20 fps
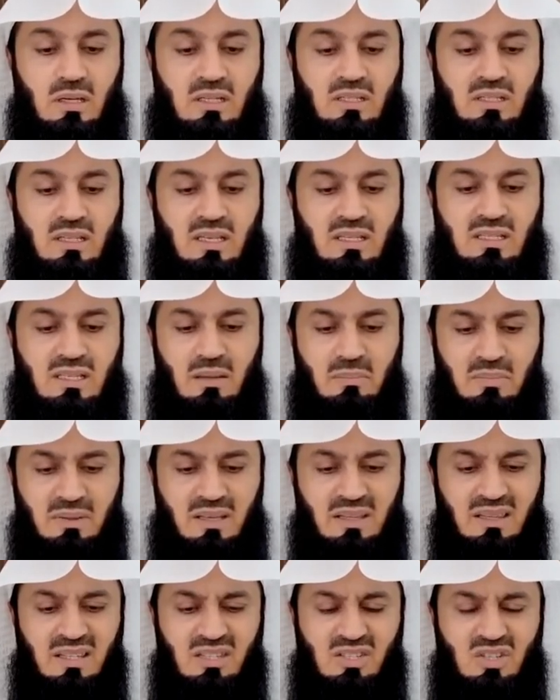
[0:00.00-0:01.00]
Is there
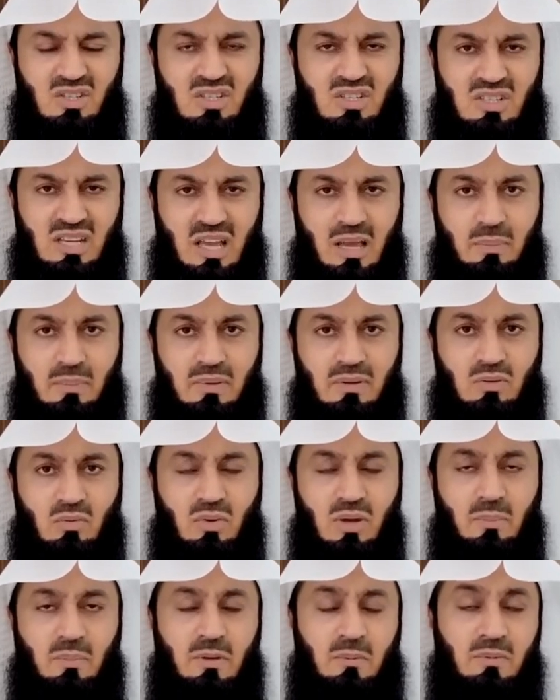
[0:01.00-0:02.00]
something that's just happened
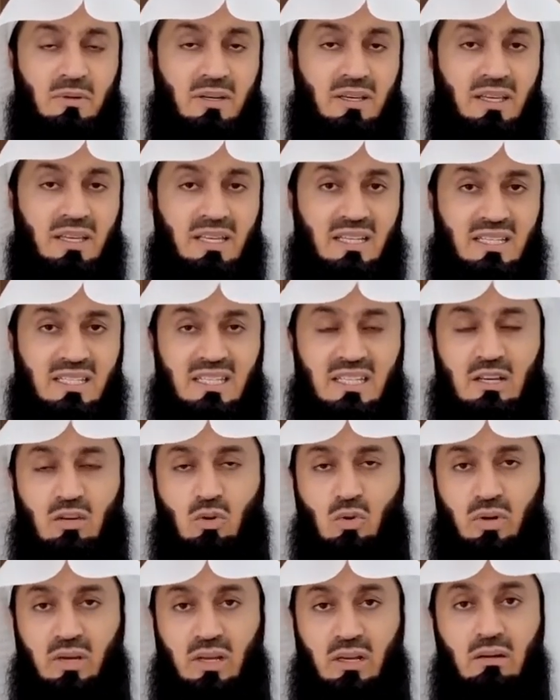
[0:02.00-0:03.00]
where people are getting
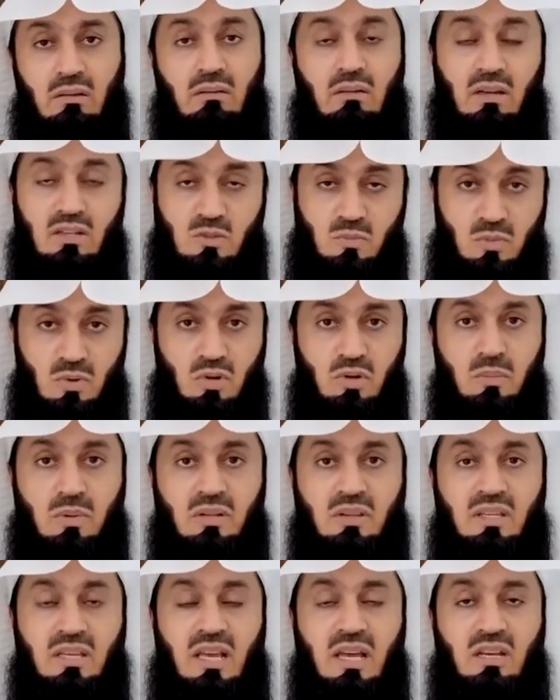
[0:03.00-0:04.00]
sick or ill? I spoke
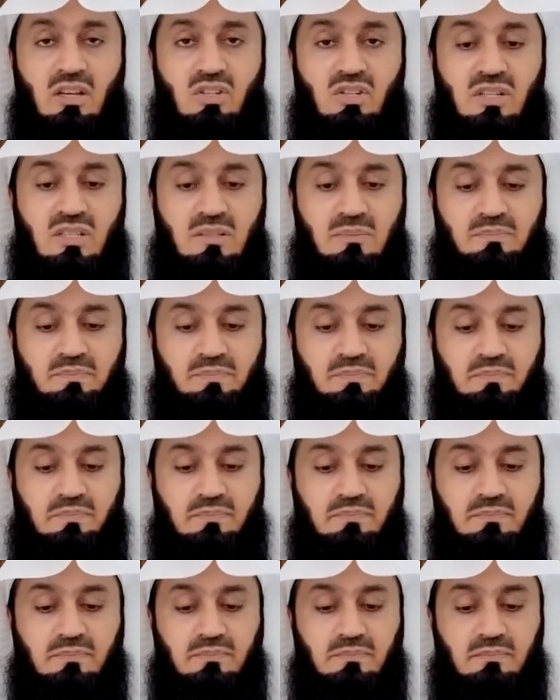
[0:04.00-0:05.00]
about the allergies.
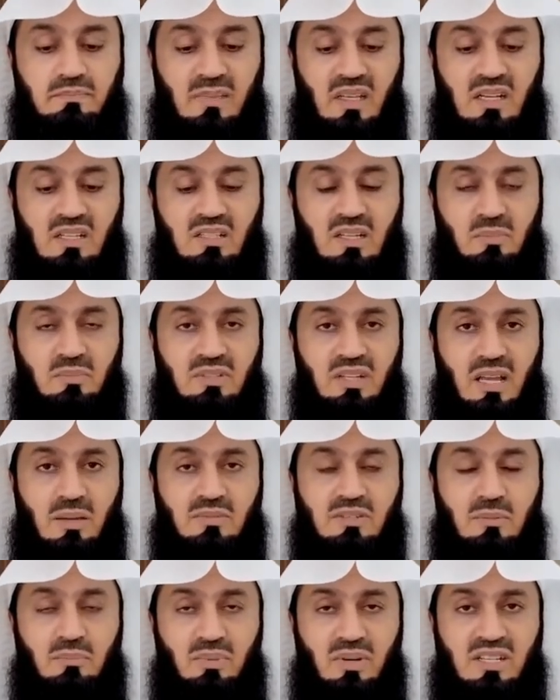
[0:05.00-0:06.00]

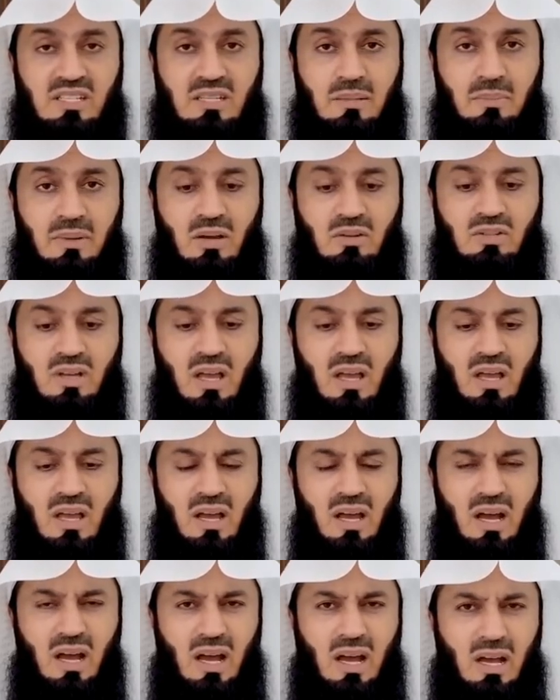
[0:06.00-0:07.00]
Sometimes it brings about
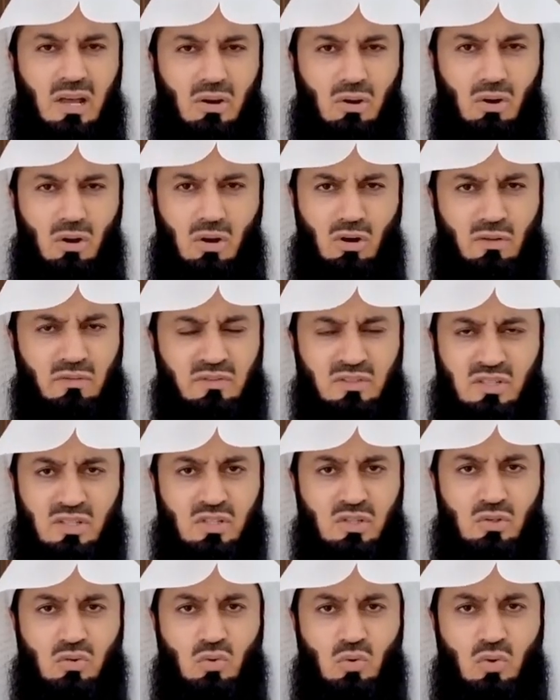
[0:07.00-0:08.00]
a lot of
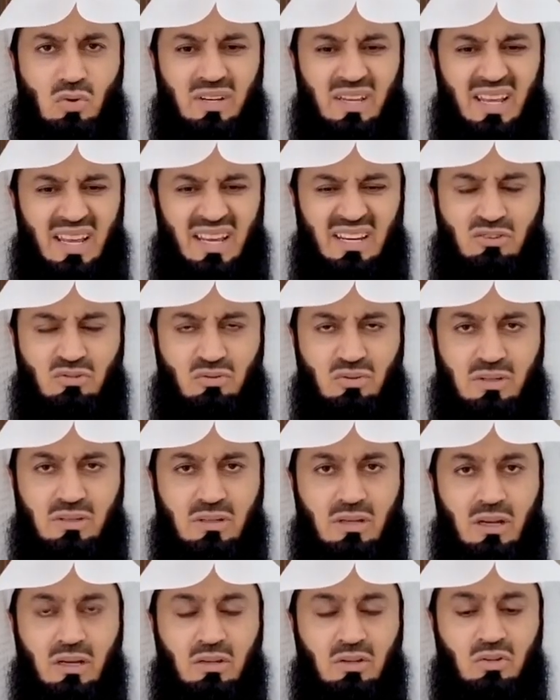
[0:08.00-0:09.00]
discord,
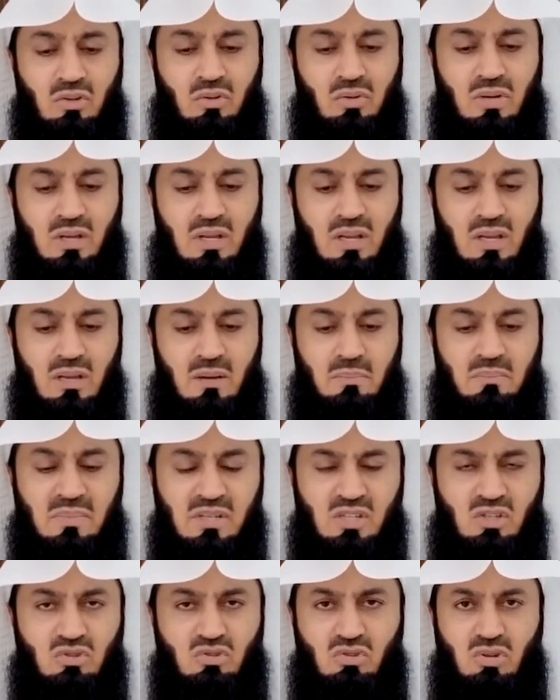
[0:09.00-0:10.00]
hatred,
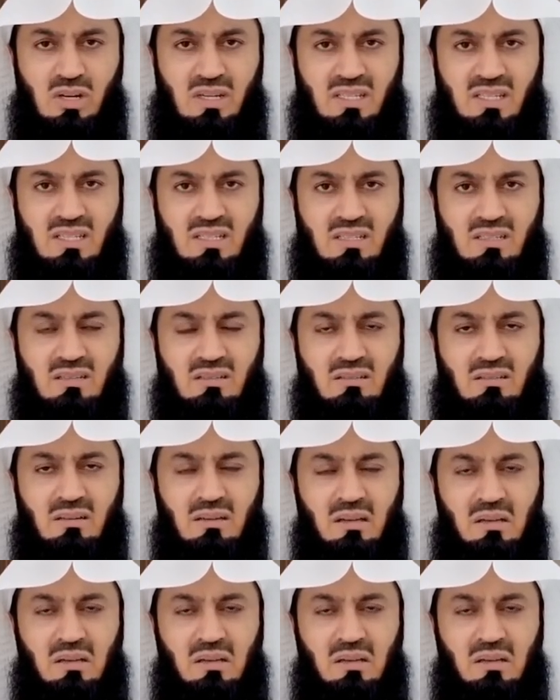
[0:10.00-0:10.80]
mistrust,